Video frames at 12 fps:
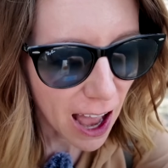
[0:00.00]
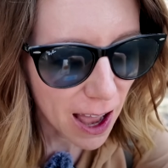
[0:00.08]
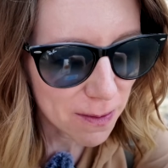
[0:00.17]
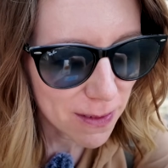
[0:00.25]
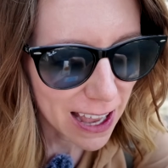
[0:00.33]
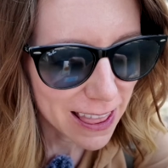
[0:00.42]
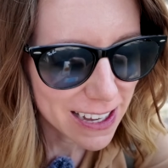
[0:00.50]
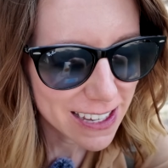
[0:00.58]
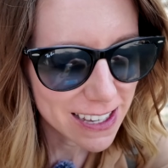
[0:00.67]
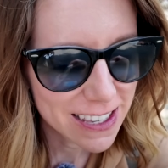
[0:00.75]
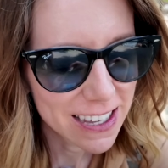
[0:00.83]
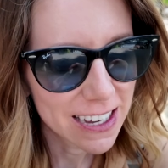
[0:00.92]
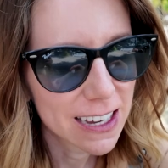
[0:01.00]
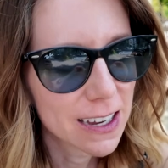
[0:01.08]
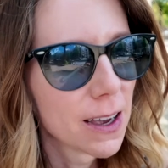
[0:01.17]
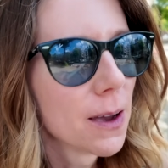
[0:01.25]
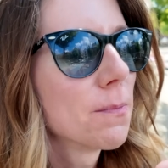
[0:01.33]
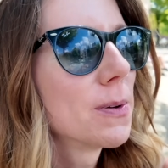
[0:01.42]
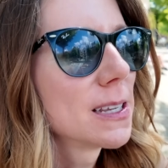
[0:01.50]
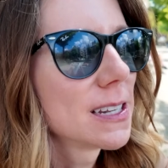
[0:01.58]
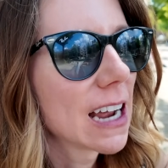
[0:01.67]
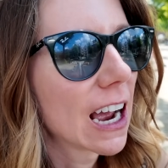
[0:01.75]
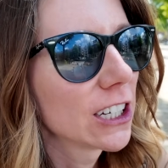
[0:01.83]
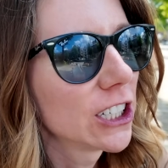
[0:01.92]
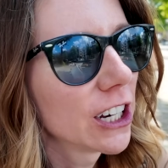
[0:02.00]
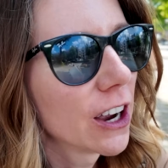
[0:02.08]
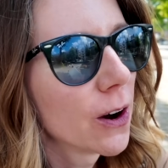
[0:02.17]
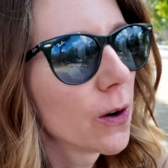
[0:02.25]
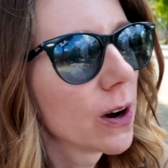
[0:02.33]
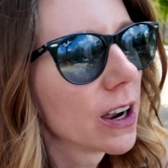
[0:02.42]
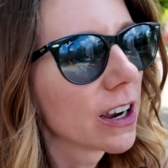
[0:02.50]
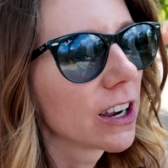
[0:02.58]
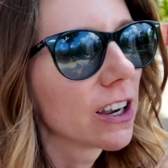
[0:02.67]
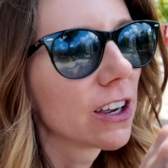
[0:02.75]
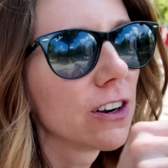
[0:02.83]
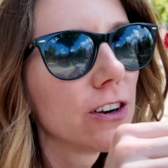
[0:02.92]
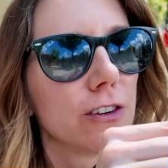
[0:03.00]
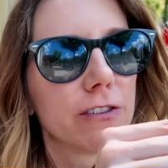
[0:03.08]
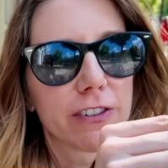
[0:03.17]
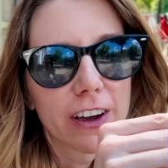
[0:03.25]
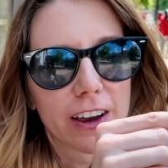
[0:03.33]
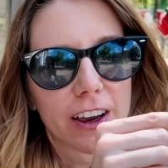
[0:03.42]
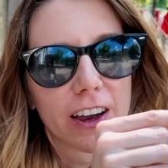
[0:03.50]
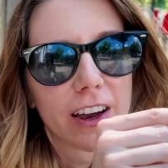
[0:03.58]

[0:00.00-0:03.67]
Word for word: Um, and this is the pistachio künefe.